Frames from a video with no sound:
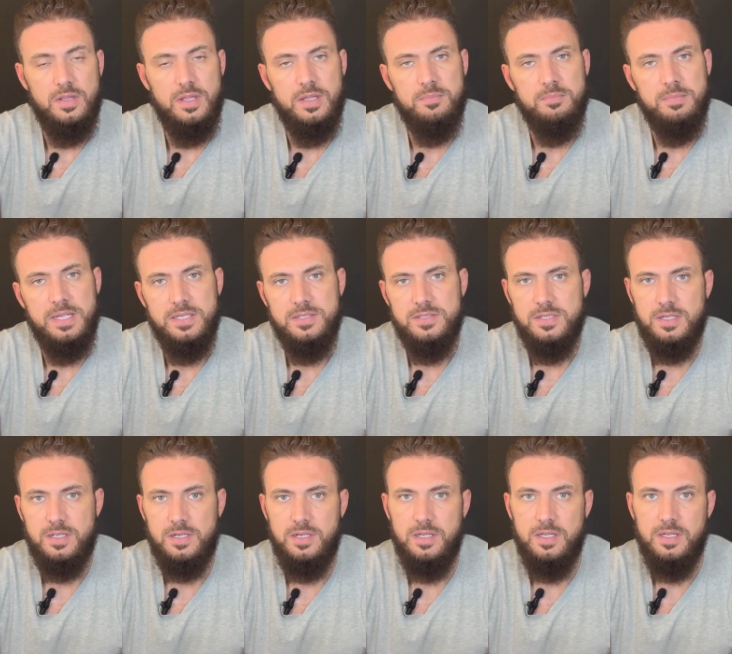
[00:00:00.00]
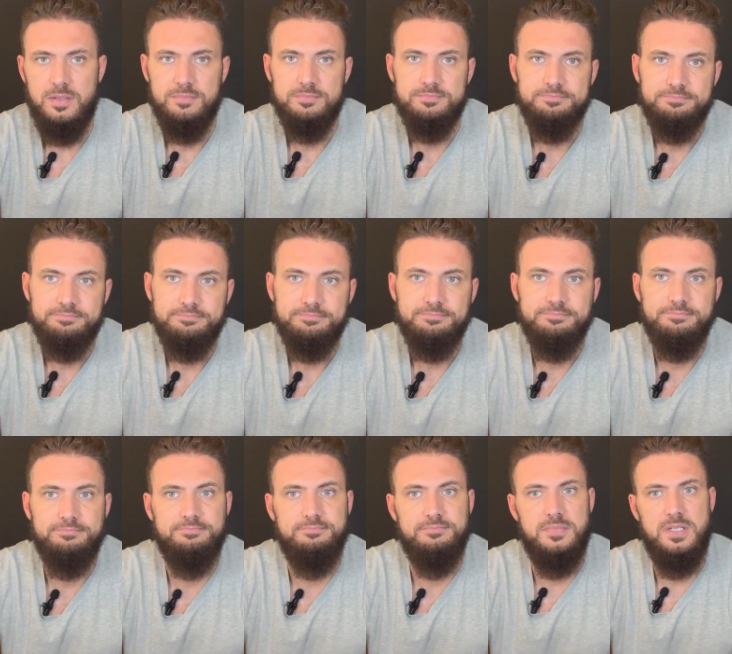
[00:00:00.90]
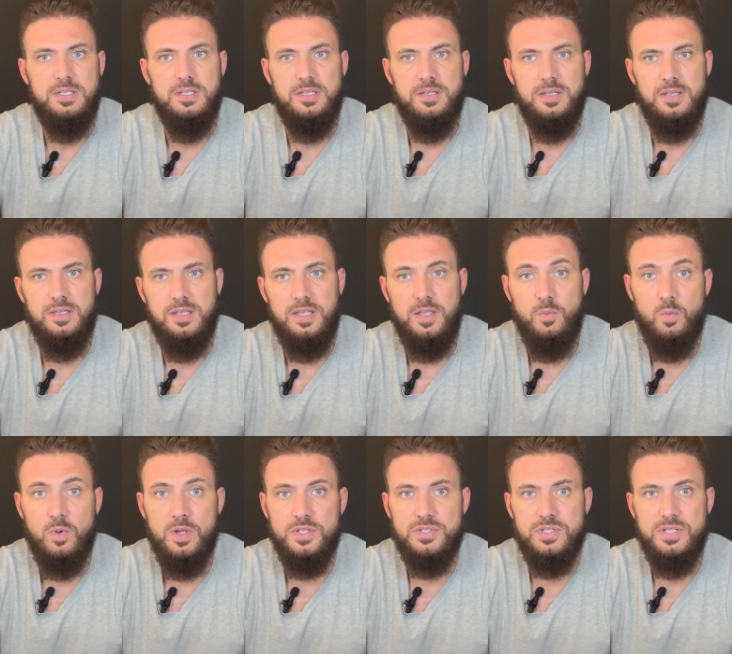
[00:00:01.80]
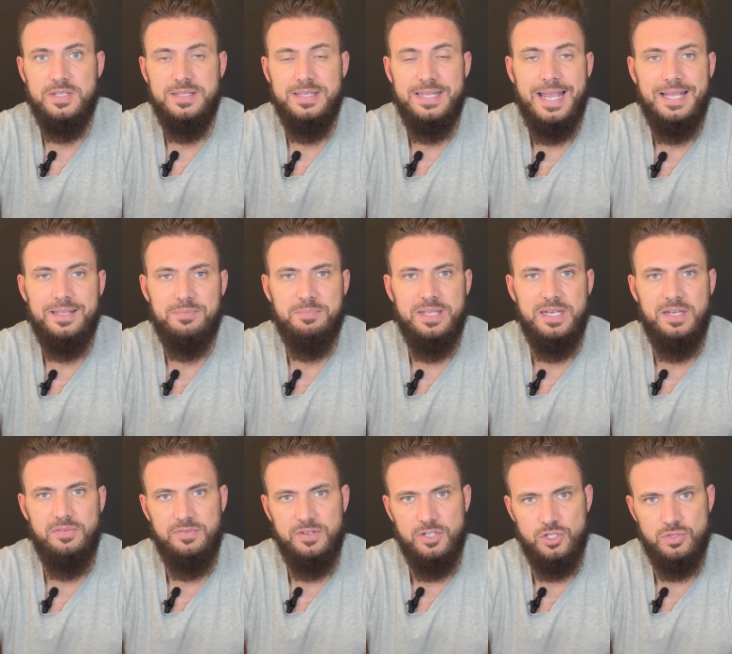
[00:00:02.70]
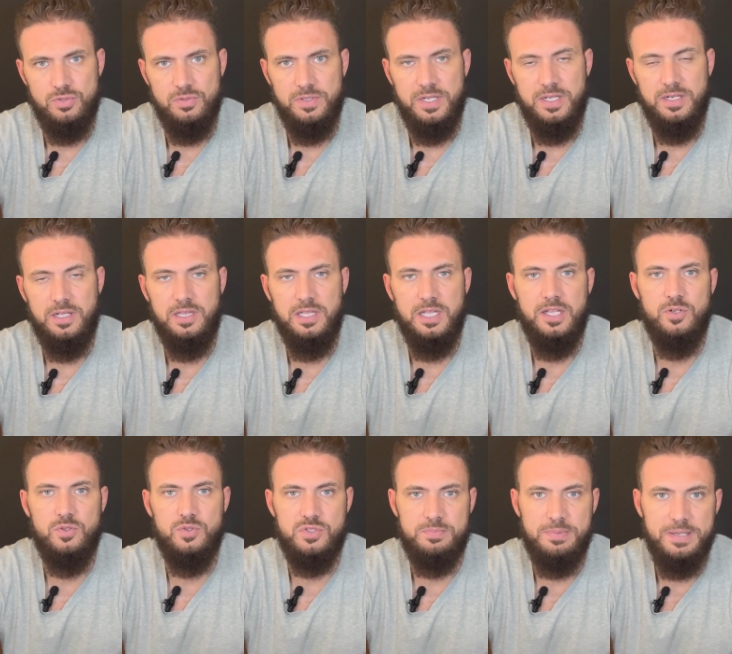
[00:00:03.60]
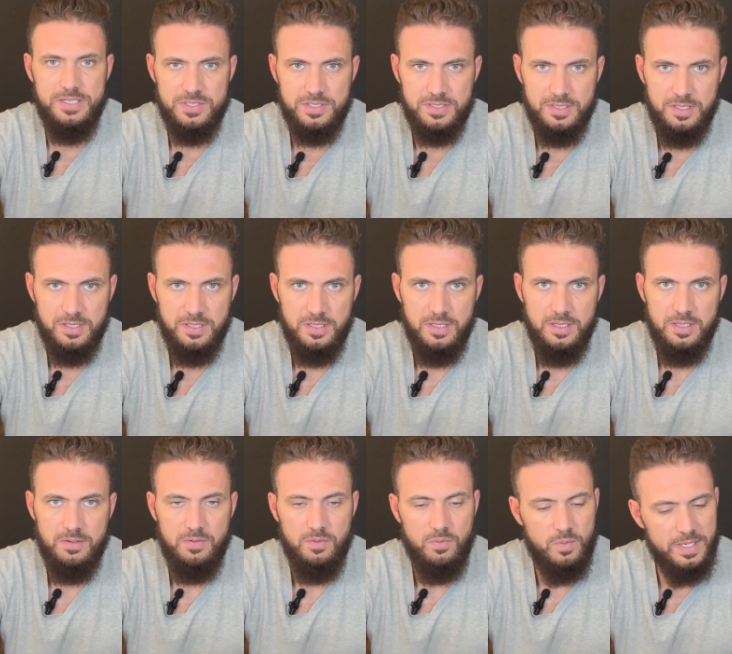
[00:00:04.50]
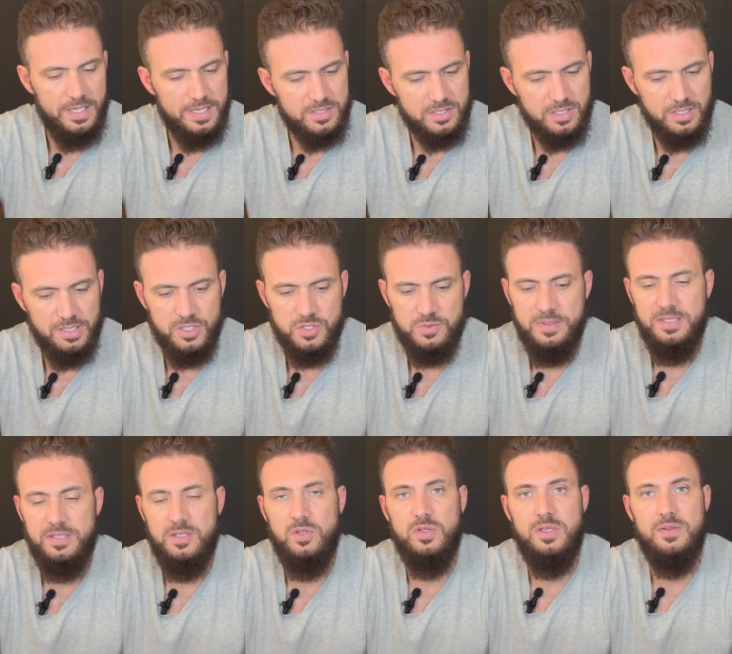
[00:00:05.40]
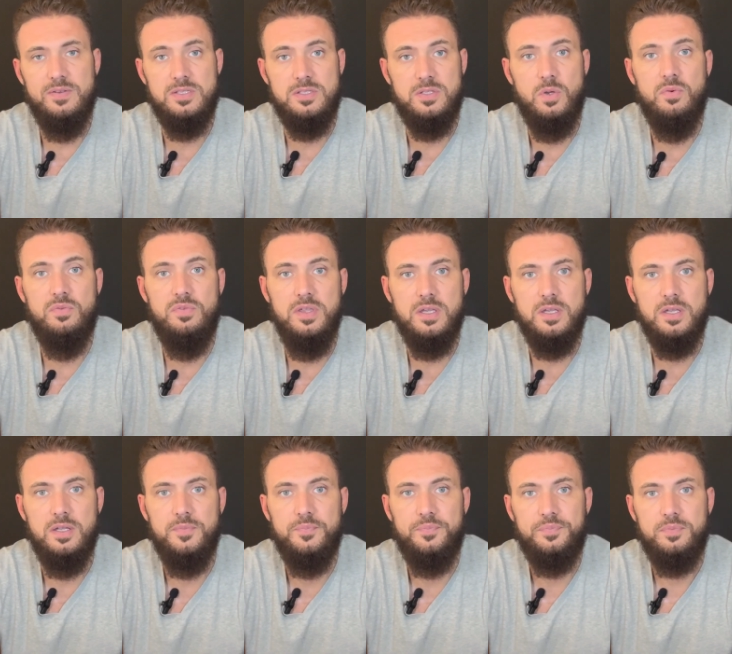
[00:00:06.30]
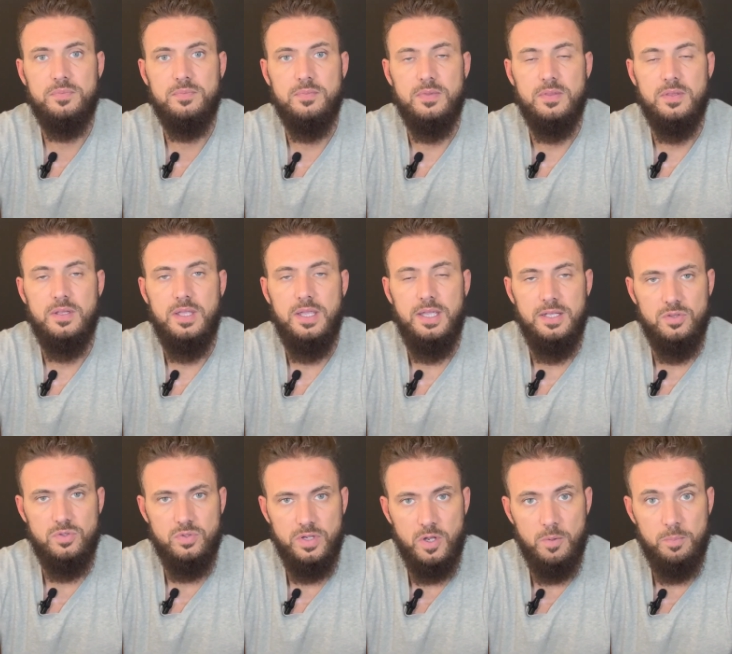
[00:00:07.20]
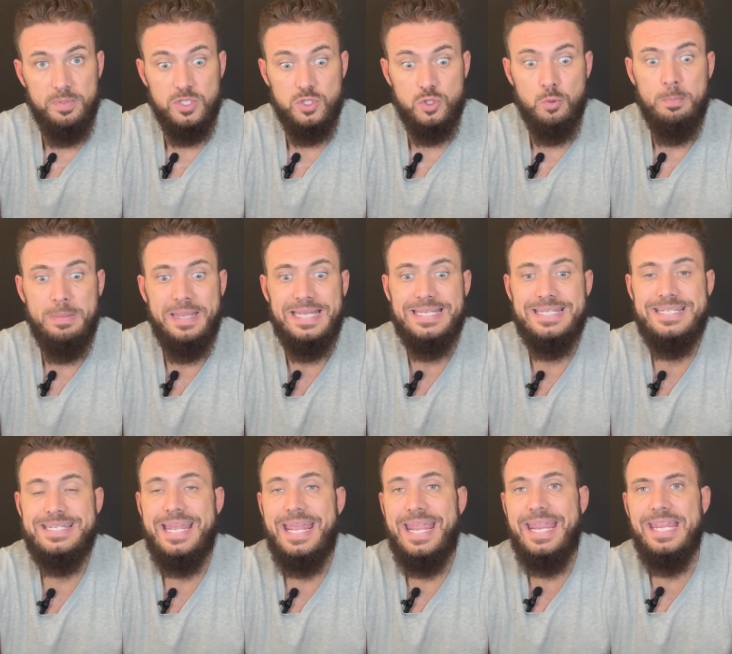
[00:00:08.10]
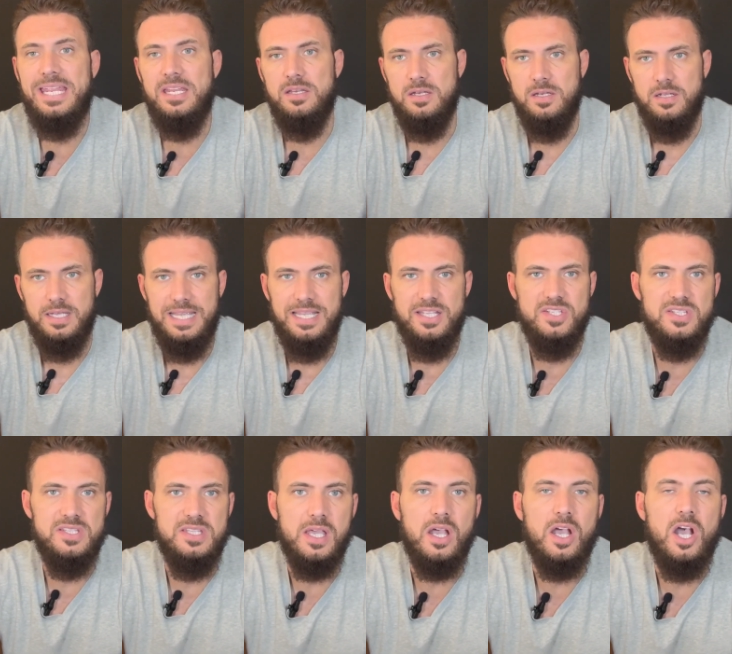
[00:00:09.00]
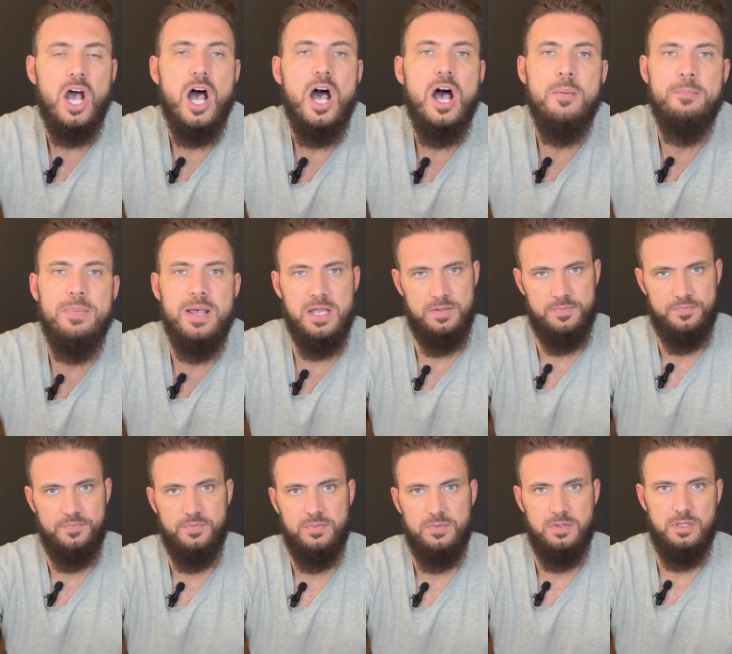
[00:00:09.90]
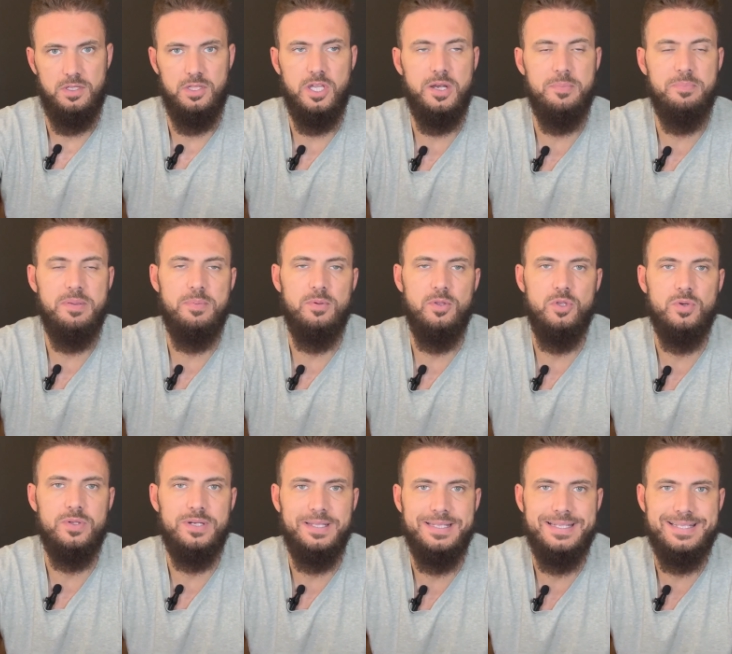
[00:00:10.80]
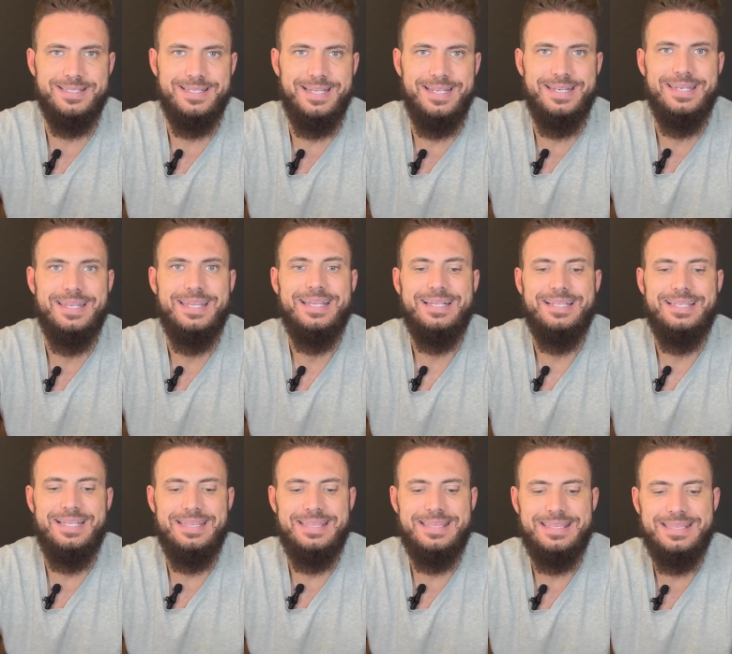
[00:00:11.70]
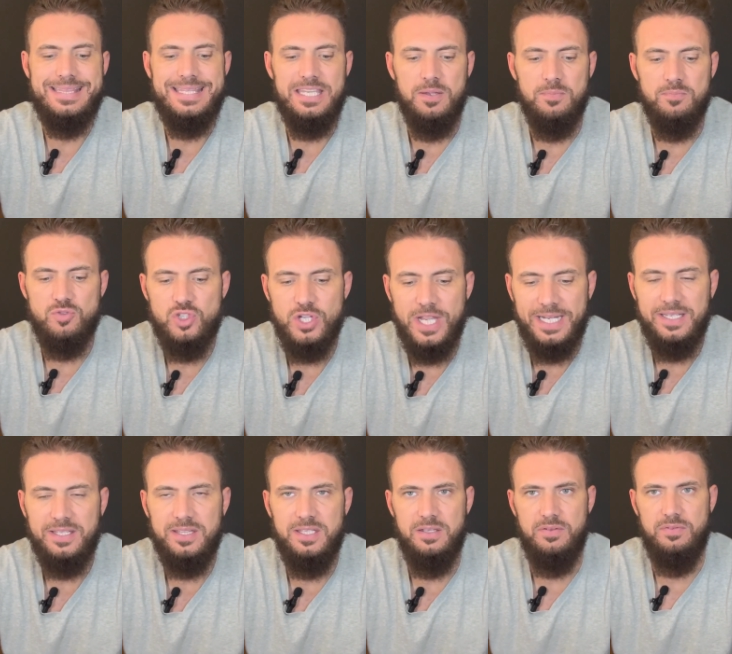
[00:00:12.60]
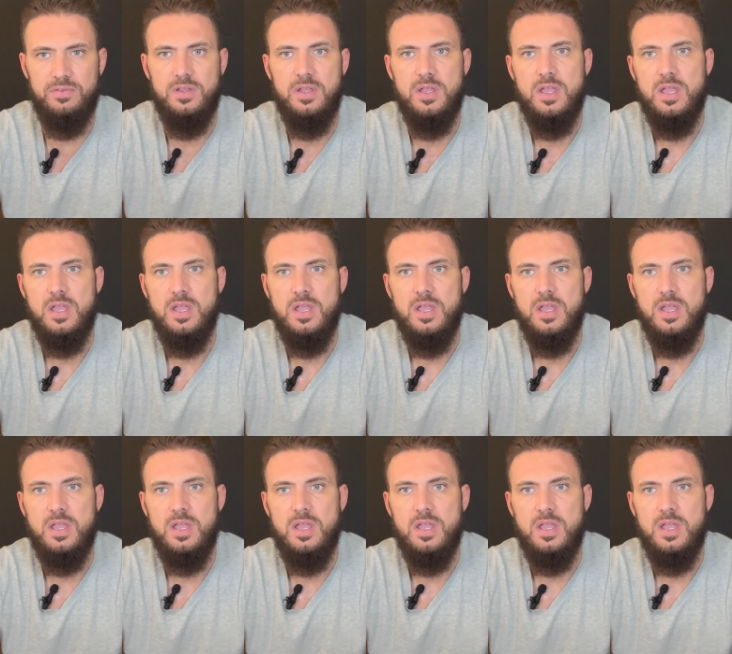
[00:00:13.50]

then basically it wasn't that beneficial and Allah knows best. We ask Allah subhanahu wa ta'ala to give us tawfiq and to help us to maintain istiqamah. A lot of people don't understand that the objective